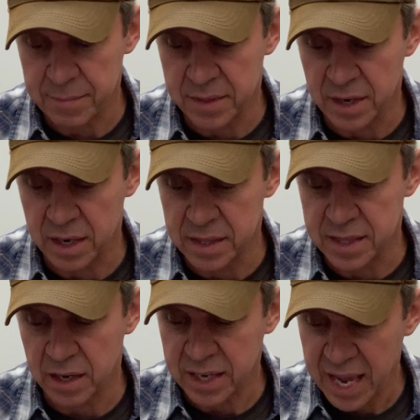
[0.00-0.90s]

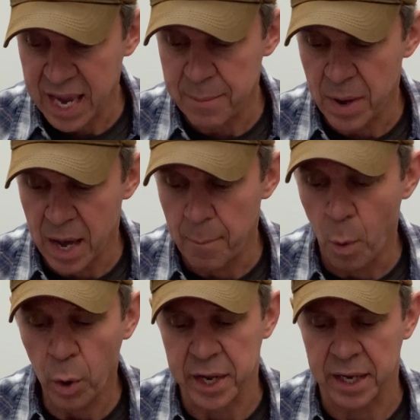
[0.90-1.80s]
there came a
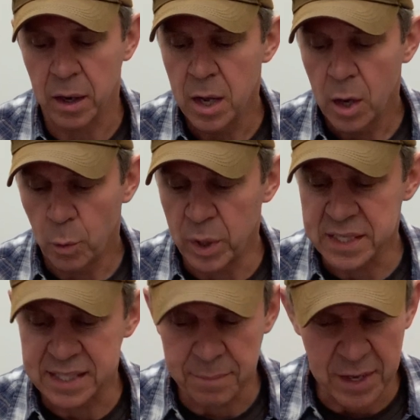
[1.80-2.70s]
morning
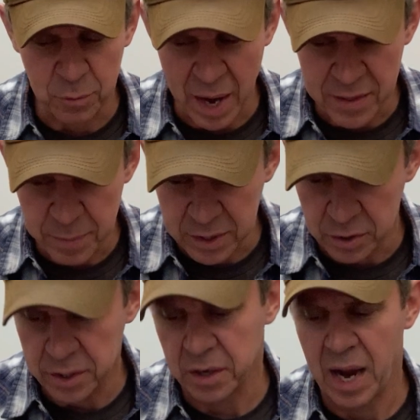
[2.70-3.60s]
when something rather
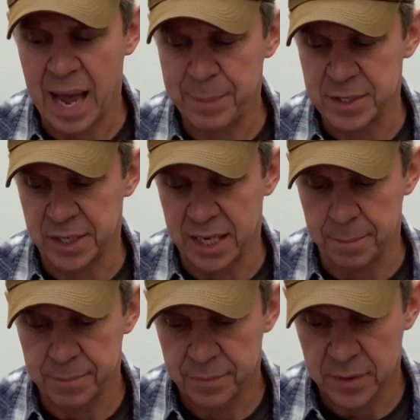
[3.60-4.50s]
peculiar happened to
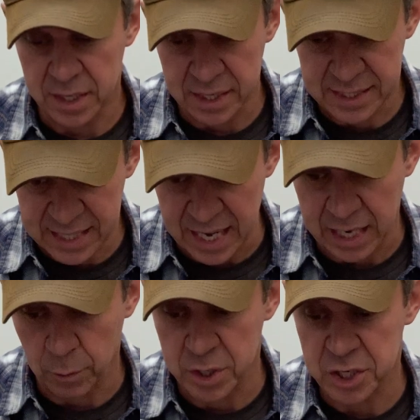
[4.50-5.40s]
him. And this
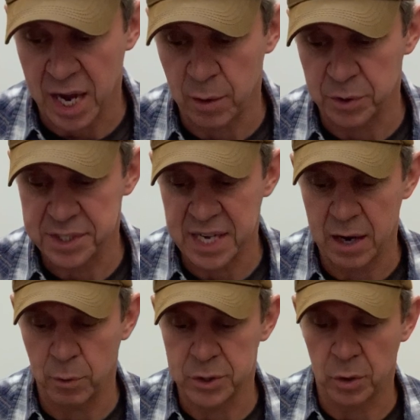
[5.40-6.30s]
thing, which I will
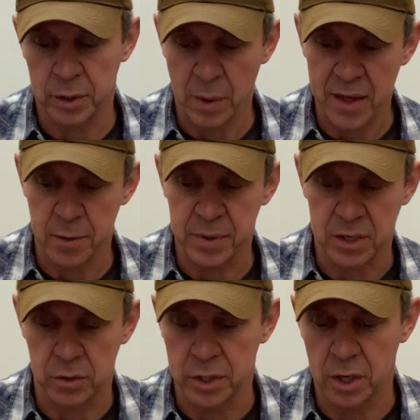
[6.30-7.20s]
say was only rather
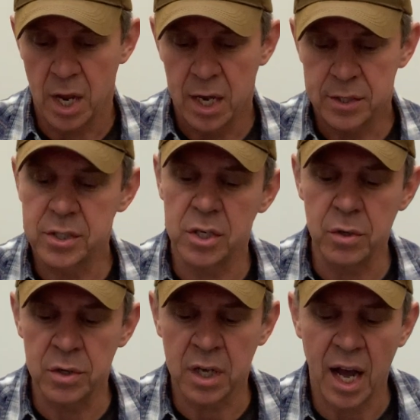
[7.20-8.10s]
peculiar,
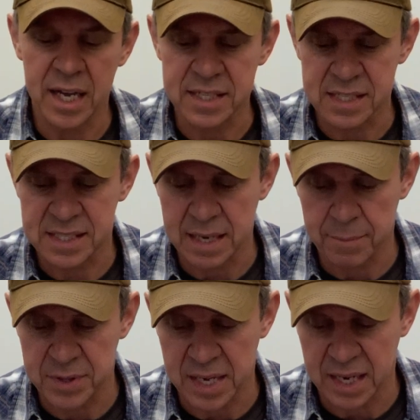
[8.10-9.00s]
soon caused
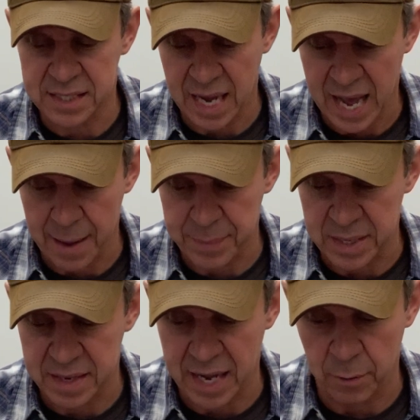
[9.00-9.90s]
something to
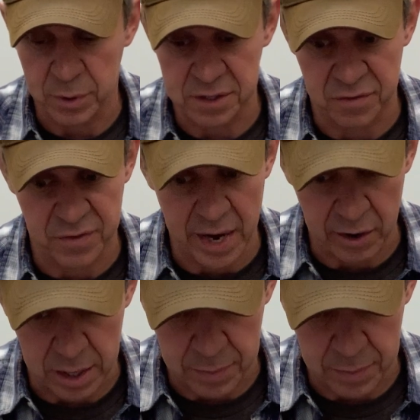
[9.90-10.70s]
happen that was very